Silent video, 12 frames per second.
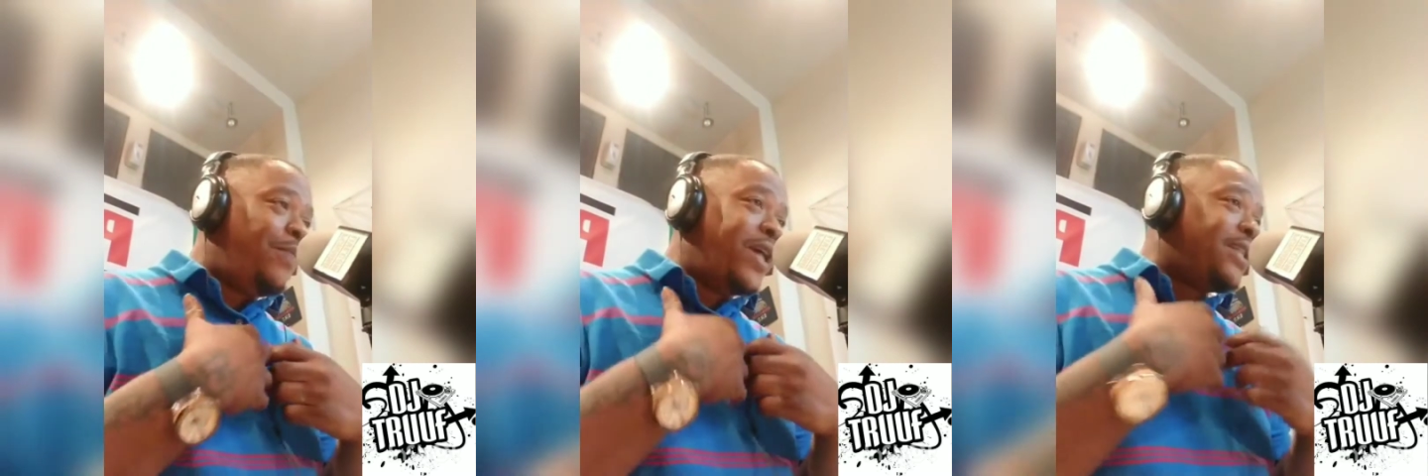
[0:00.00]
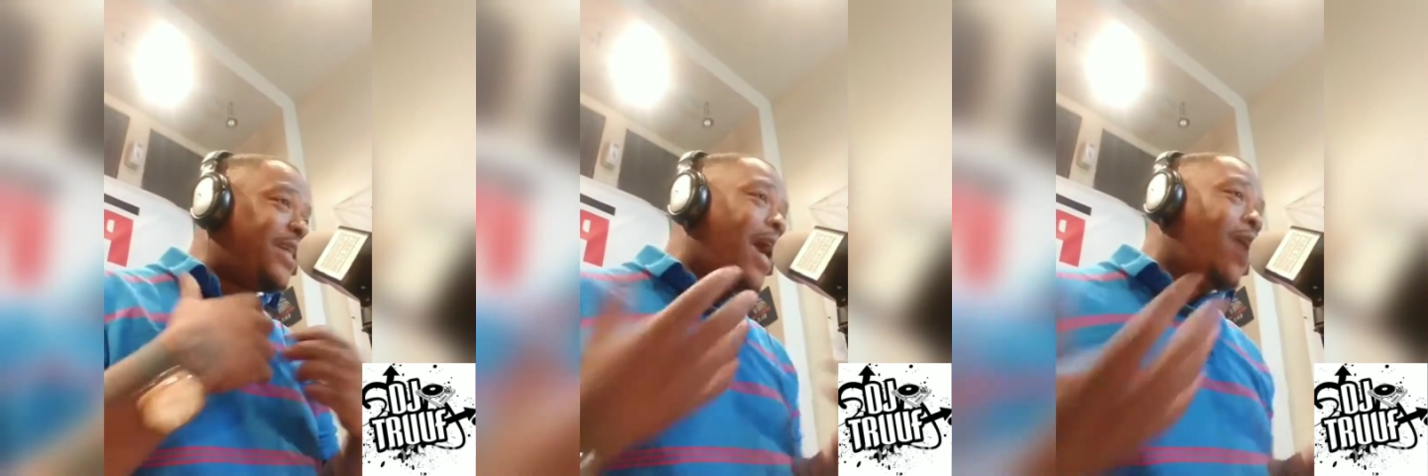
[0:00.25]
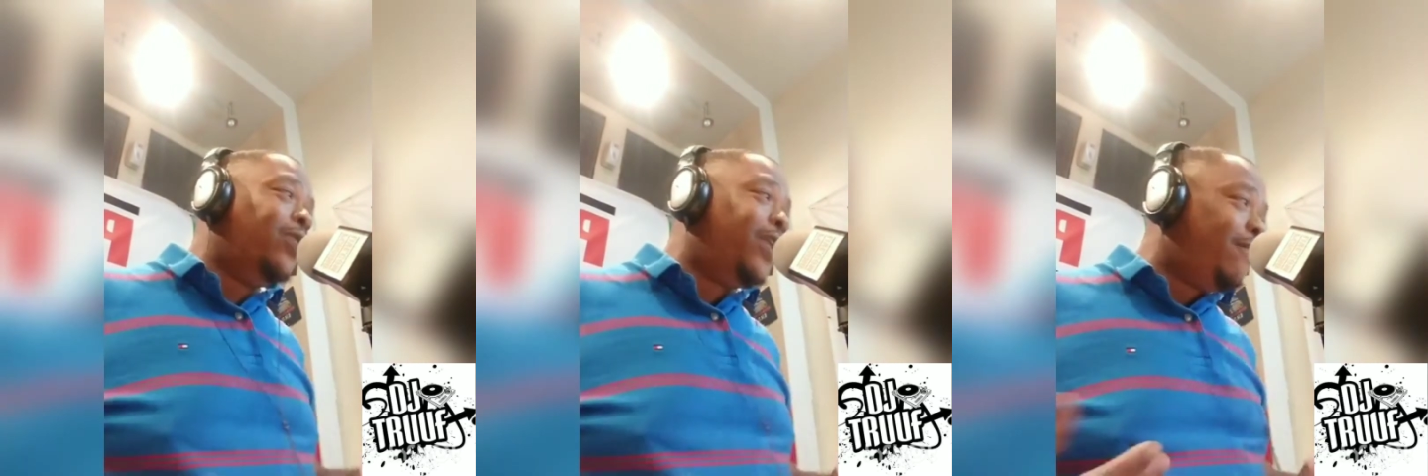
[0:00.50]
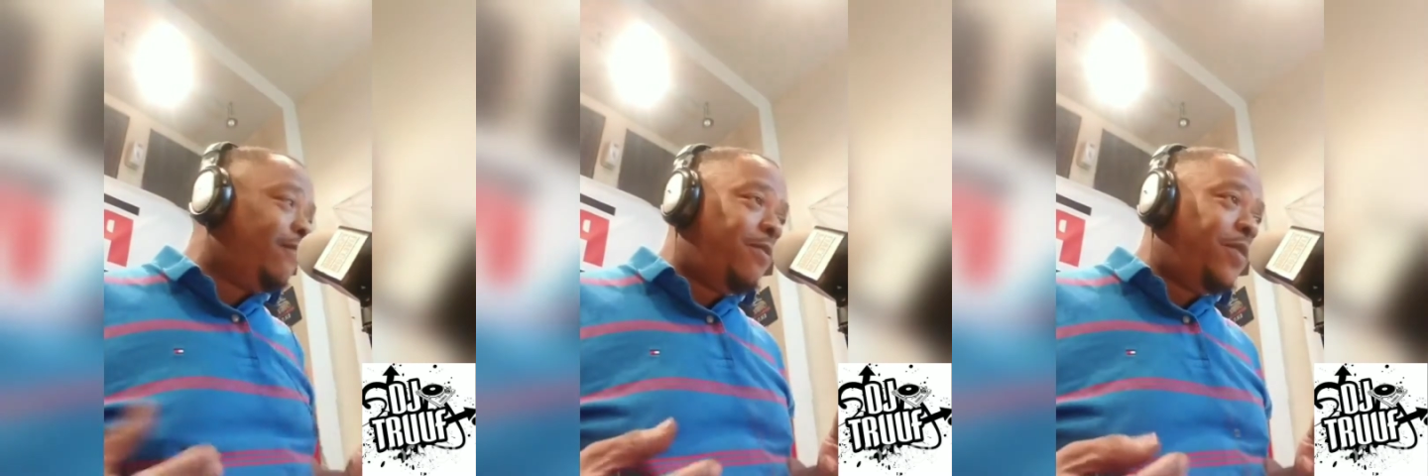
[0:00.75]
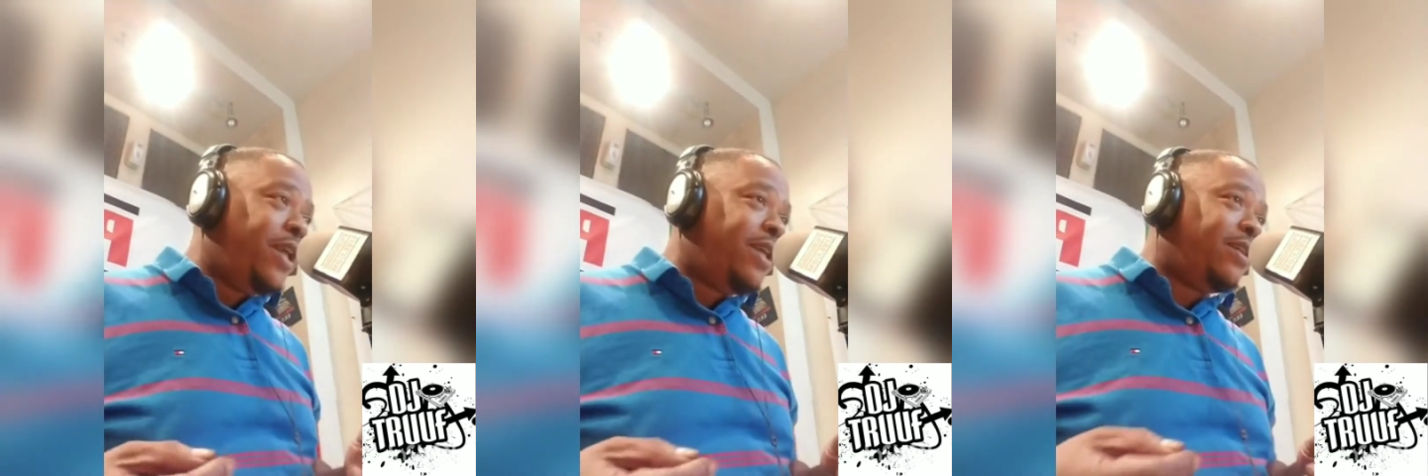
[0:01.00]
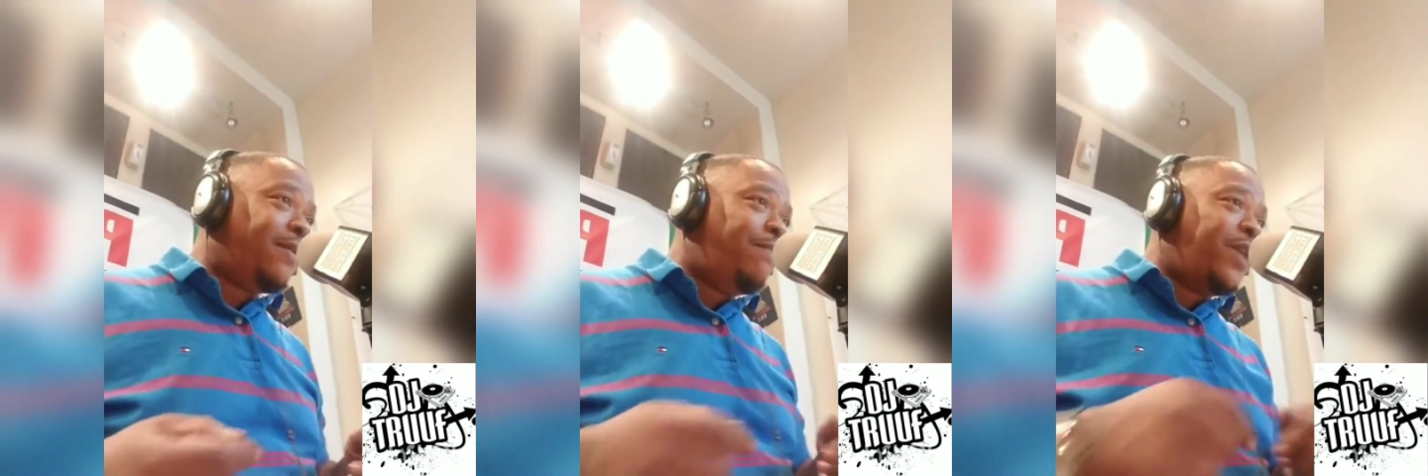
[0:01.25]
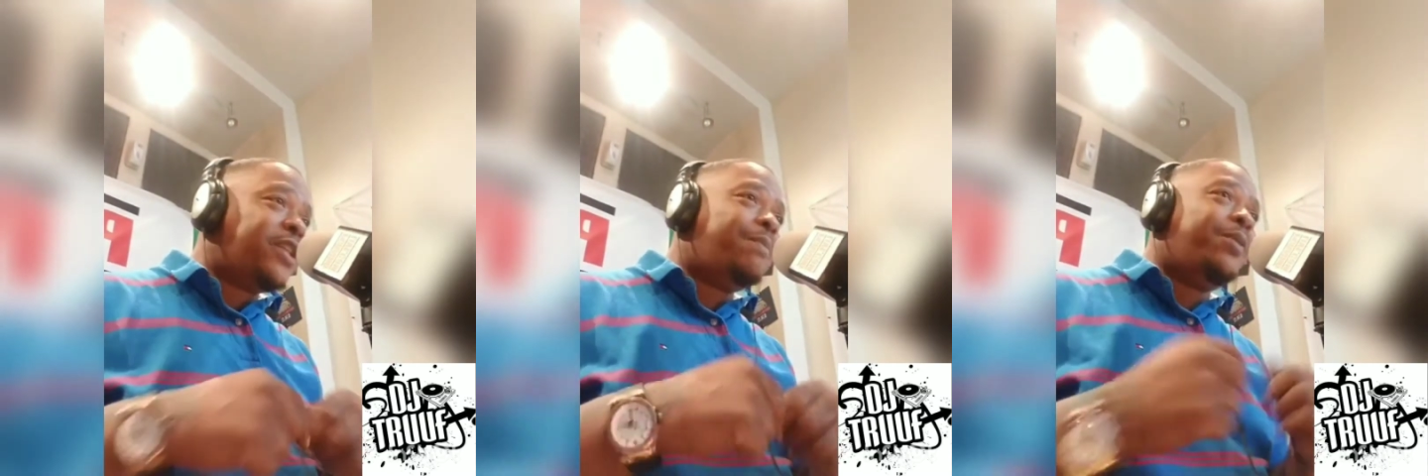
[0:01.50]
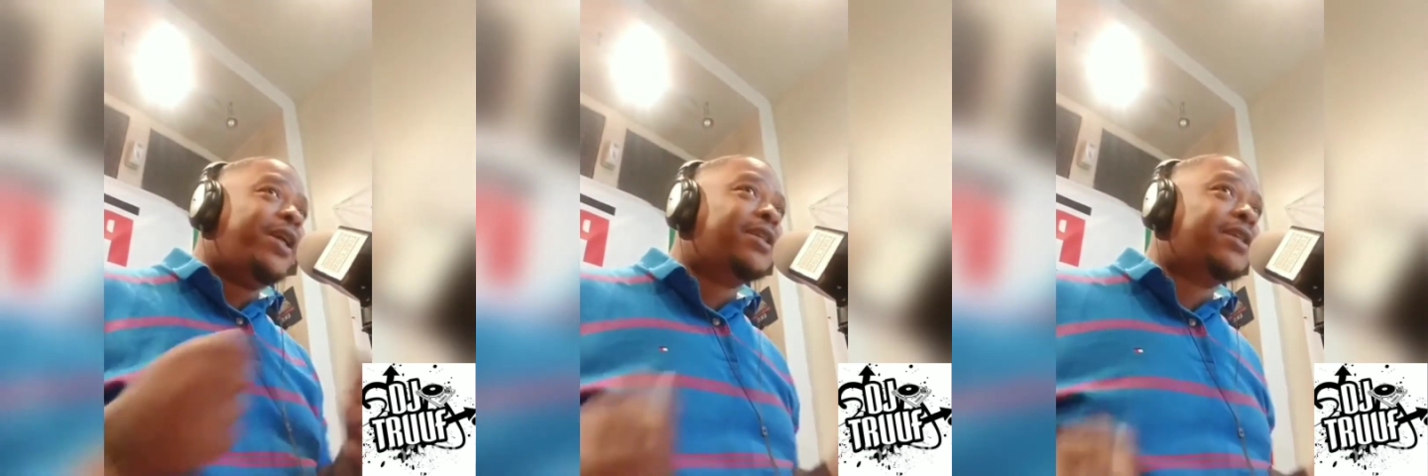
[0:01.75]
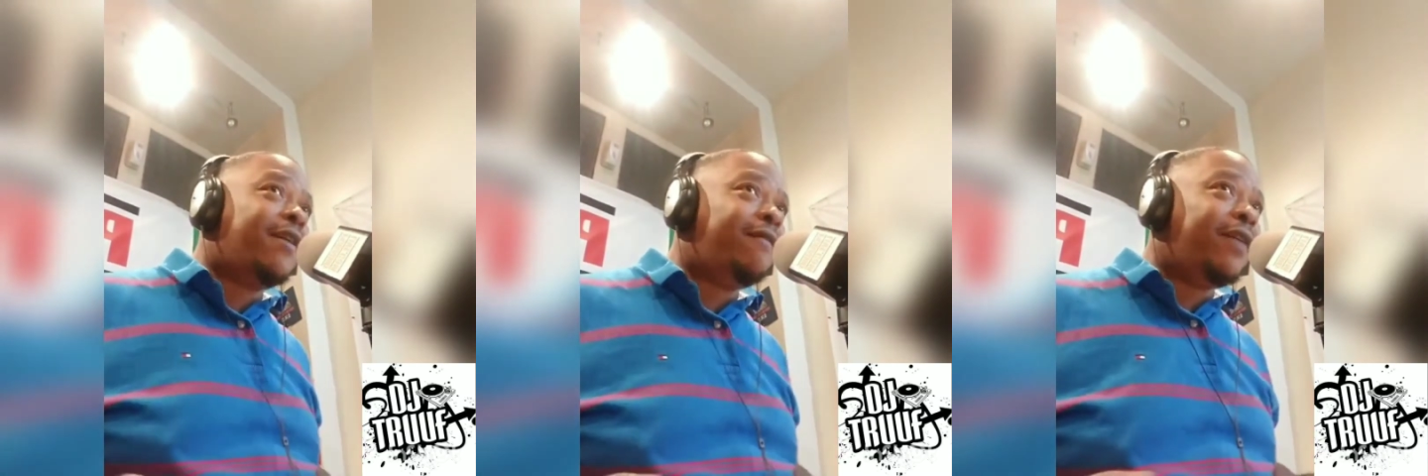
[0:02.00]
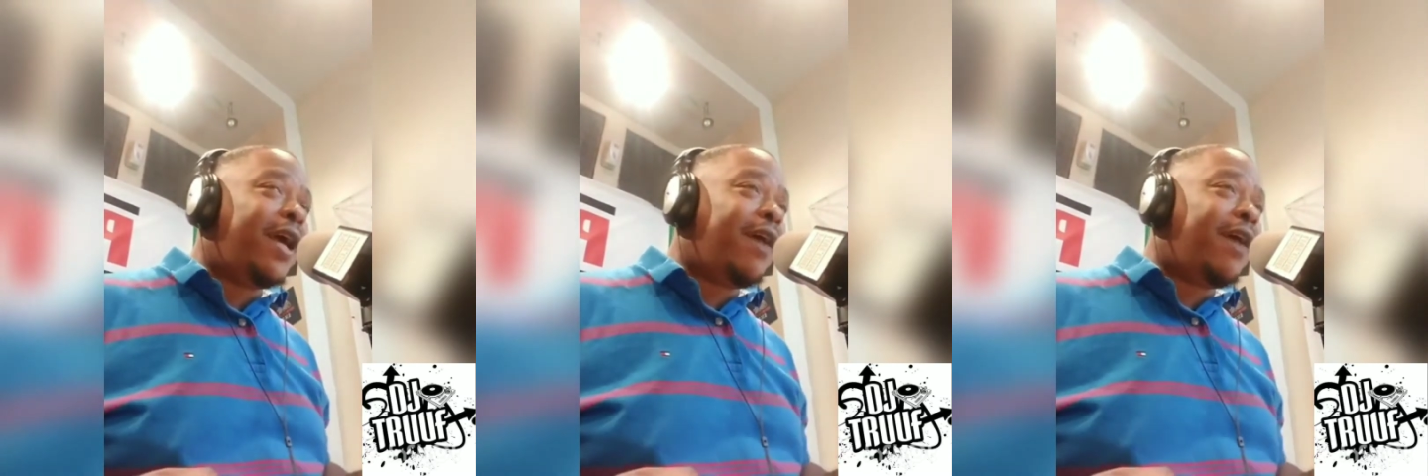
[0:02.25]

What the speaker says: best outlet for me and the best place I've